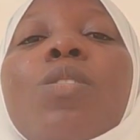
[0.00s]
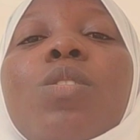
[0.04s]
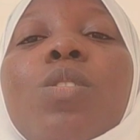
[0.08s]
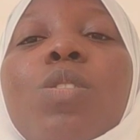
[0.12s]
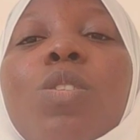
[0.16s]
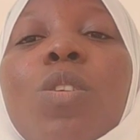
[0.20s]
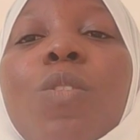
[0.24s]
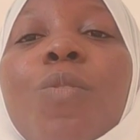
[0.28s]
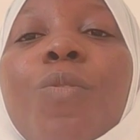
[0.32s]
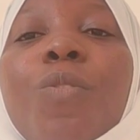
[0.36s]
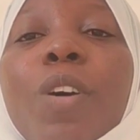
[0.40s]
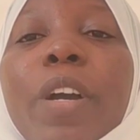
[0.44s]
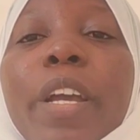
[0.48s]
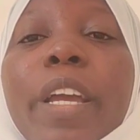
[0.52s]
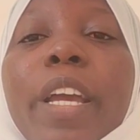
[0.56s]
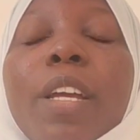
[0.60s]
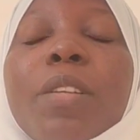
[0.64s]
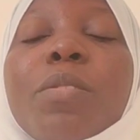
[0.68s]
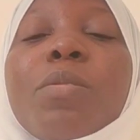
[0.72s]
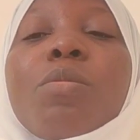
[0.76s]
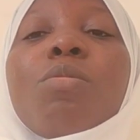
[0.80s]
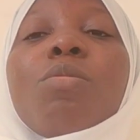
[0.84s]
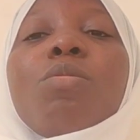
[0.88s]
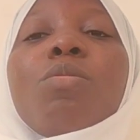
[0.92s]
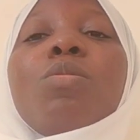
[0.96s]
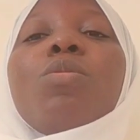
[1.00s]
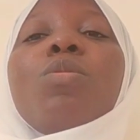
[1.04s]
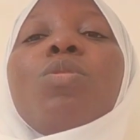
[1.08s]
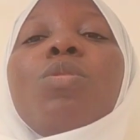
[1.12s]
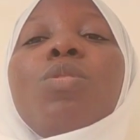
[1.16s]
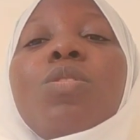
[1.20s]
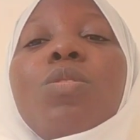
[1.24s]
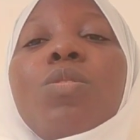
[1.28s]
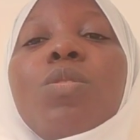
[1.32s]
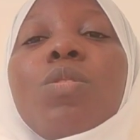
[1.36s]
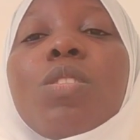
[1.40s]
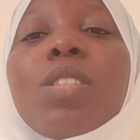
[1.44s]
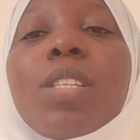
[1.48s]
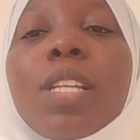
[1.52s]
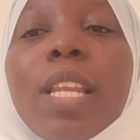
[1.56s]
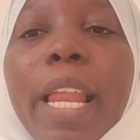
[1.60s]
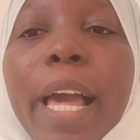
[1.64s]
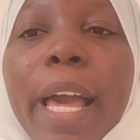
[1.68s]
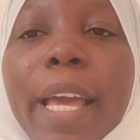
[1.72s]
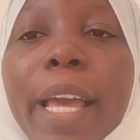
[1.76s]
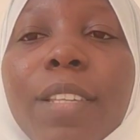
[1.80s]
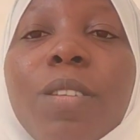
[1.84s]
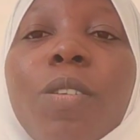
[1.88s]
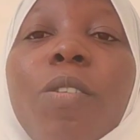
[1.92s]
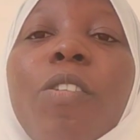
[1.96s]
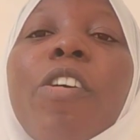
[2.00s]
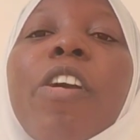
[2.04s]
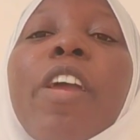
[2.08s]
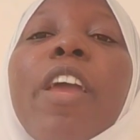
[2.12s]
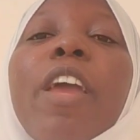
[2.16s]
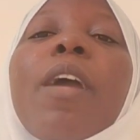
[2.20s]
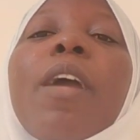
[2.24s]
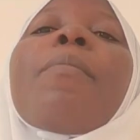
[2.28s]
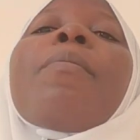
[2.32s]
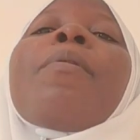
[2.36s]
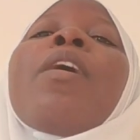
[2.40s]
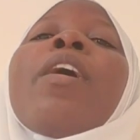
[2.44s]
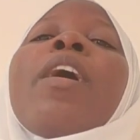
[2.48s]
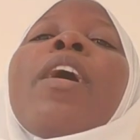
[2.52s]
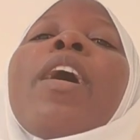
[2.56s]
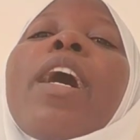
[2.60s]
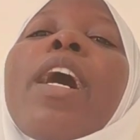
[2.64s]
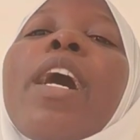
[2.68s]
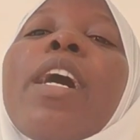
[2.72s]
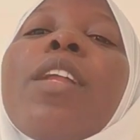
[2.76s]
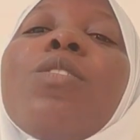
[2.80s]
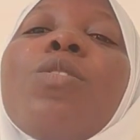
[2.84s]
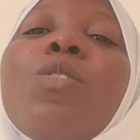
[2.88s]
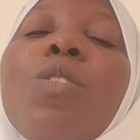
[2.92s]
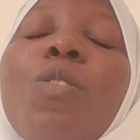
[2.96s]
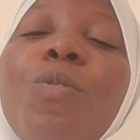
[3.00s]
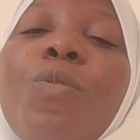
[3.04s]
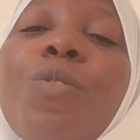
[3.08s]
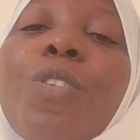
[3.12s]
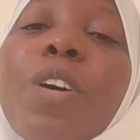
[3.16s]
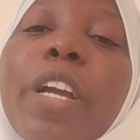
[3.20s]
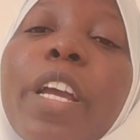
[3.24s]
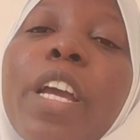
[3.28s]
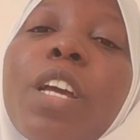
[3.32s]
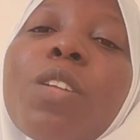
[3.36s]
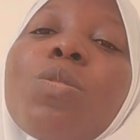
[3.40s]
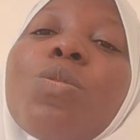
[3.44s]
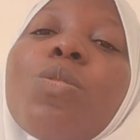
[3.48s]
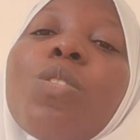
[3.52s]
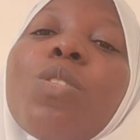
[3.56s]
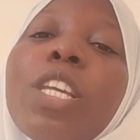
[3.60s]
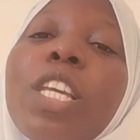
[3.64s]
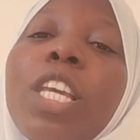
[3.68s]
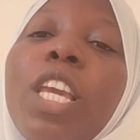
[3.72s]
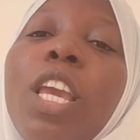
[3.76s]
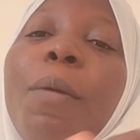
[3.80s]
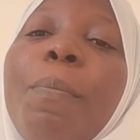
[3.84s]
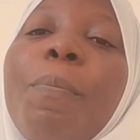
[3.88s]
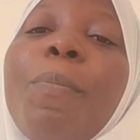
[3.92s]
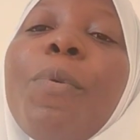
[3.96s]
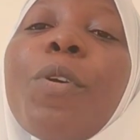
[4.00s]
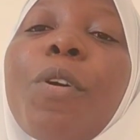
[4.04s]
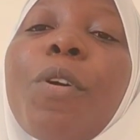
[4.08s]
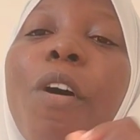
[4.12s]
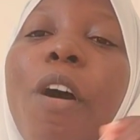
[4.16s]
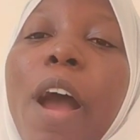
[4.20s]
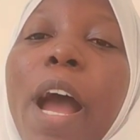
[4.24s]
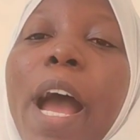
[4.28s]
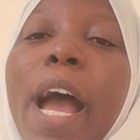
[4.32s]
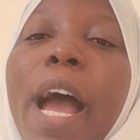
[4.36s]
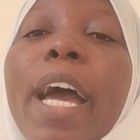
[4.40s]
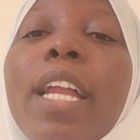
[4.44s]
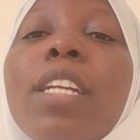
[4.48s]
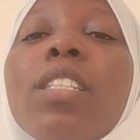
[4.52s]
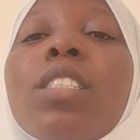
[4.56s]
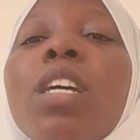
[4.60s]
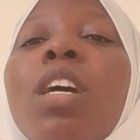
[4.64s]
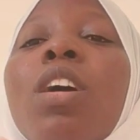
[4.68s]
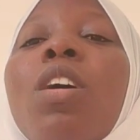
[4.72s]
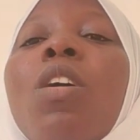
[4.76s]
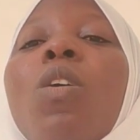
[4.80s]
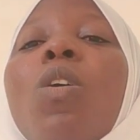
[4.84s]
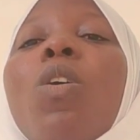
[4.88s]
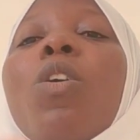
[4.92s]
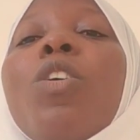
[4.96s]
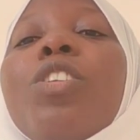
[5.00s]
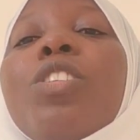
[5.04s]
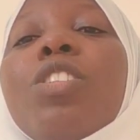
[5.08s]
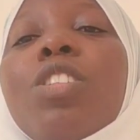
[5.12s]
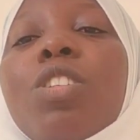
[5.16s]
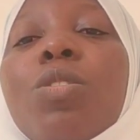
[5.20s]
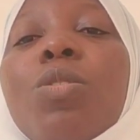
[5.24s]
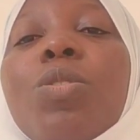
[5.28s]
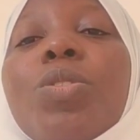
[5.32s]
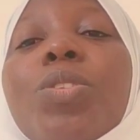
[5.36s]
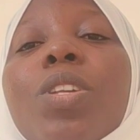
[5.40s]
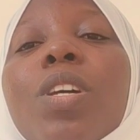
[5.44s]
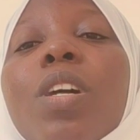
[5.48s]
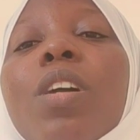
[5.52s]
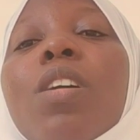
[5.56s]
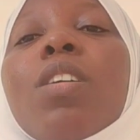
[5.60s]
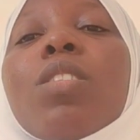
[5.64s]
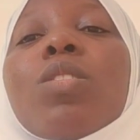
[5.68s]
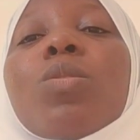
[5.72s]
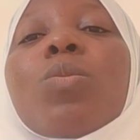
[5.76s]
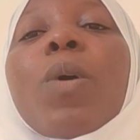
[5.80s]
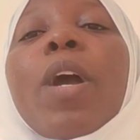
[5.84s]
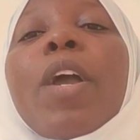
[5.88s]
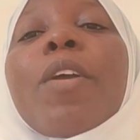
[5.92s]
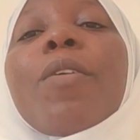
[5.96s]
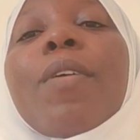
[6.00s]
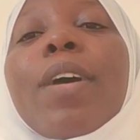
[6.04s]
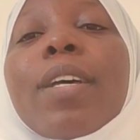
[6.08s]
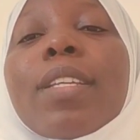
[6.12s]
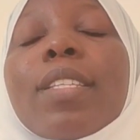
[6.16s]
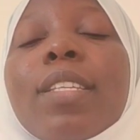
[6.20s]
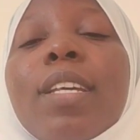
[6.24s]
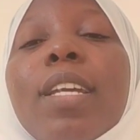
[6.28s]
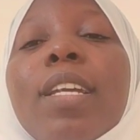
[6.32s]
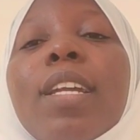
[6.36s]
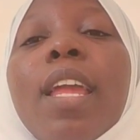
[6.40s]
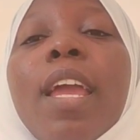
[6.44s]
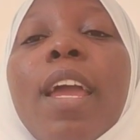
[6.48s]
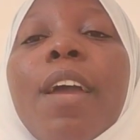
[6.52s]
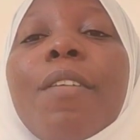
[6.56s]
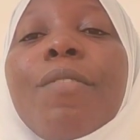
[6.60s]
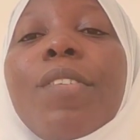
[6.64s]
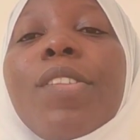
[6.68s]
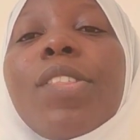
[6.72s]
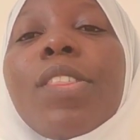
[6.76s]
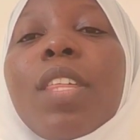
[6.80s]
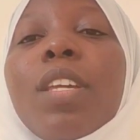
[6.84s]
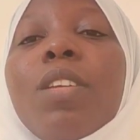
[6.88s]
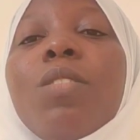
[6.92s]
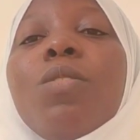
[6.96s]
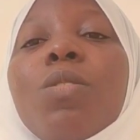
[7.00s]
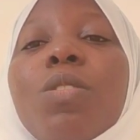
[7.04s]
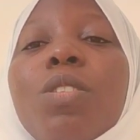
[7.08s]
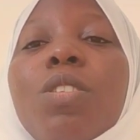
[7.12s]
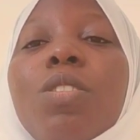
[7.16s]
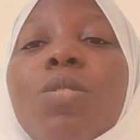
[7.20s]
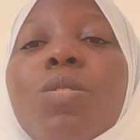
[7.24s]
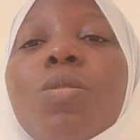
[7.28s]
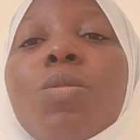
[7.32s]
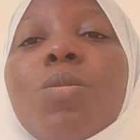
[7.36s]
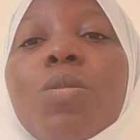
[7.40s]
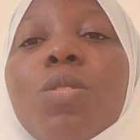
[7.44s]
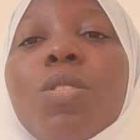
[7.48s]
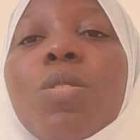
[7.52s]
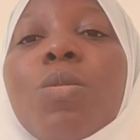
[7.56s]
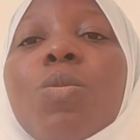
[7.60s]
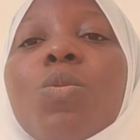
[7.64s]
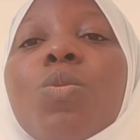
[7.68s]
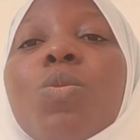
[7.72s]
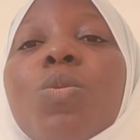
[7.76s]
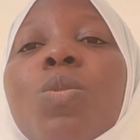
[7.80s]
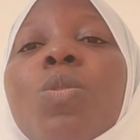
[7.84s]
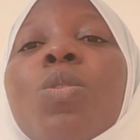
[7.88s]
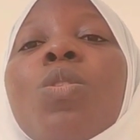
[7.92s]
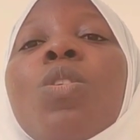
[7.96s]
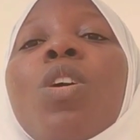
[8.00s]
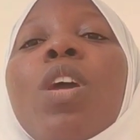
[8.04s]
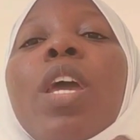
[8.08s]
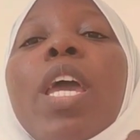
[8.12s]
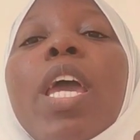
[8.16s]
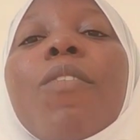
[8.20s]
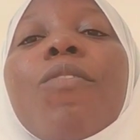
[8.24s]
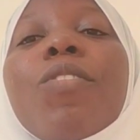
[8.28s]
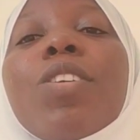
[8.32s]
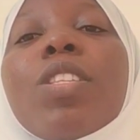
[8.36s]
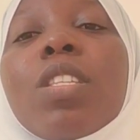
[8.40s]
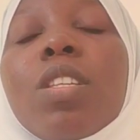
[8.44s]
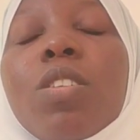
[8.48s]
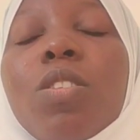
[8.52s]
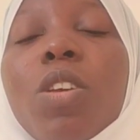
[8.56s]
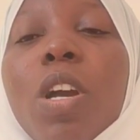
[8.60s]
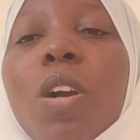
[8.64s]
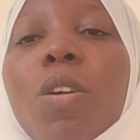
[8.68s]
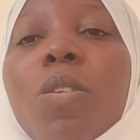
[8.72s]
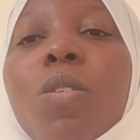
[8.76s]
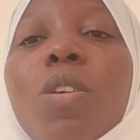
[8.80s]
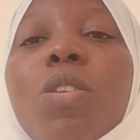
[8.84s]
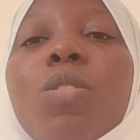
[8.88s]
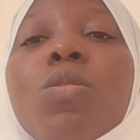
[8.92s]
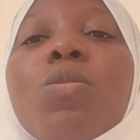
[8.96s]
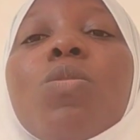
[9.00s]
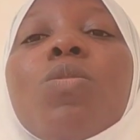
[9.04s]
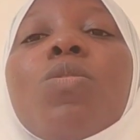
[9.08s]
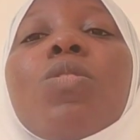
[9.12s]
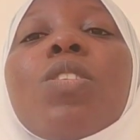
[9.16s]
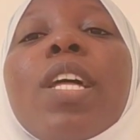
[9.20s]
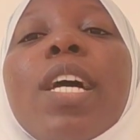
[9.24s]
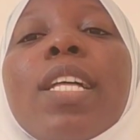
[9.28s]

Don't forget to utilize your help, and don't forget to keep your hand on the uterus while you are saying everything you need to do, everything you are going to do.